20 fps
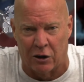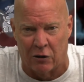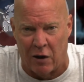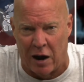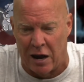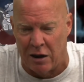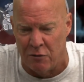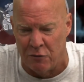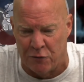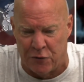
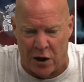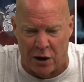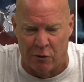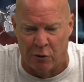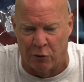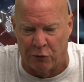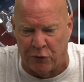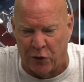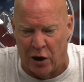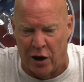grant in
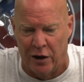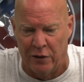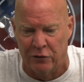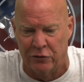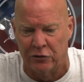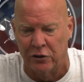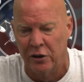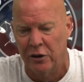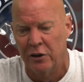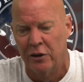federal
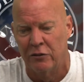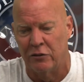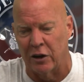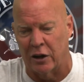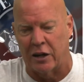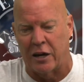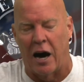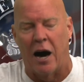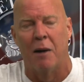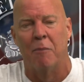funds to
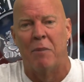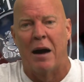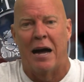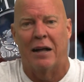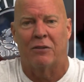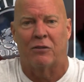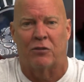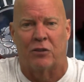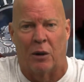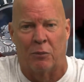
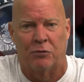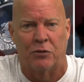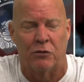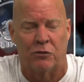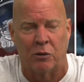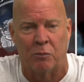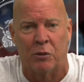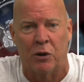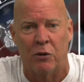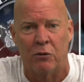combat substance
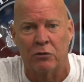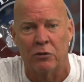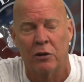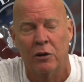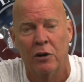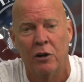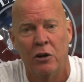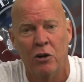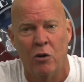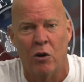abuse.
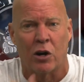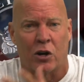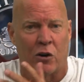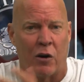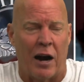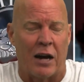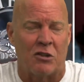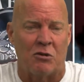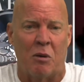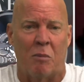You know what
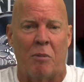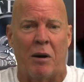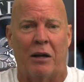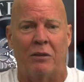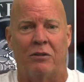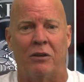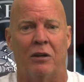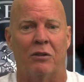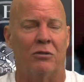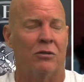cracks me about
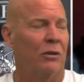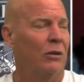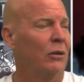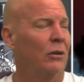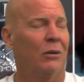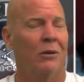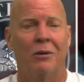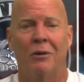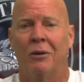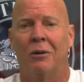this?
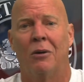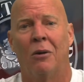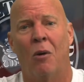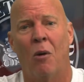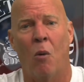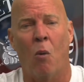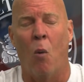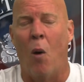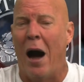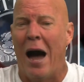
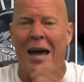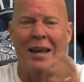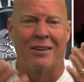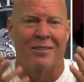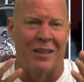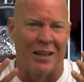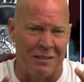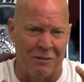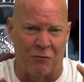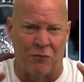Why did
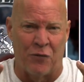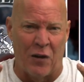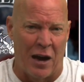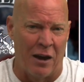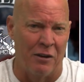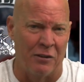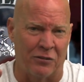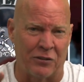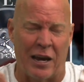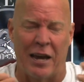
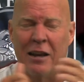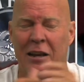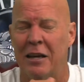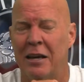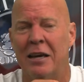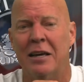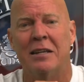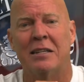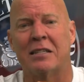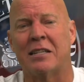it
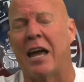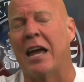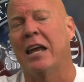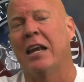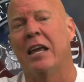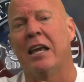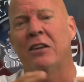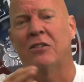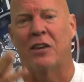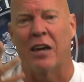say
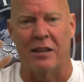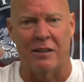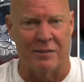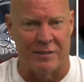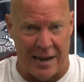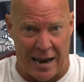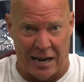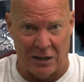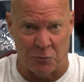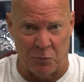he's getting
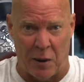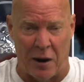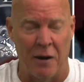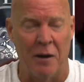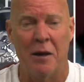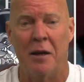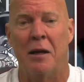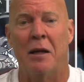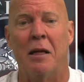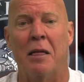taxpayer?
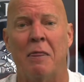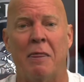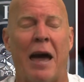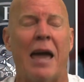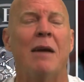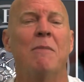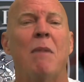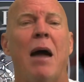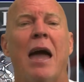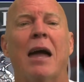
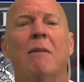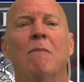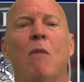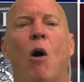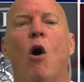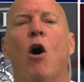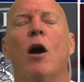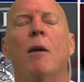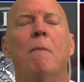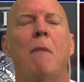They make
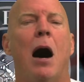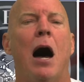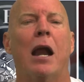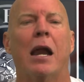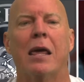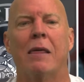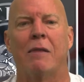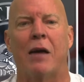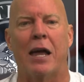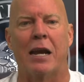more
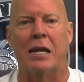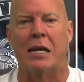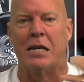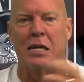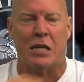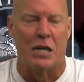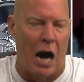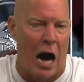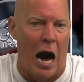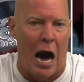money than
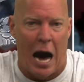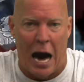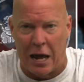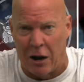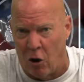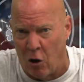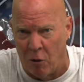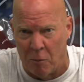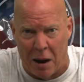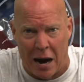God
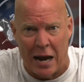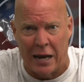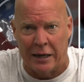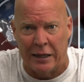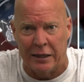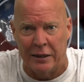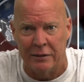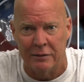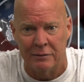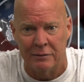Almighty.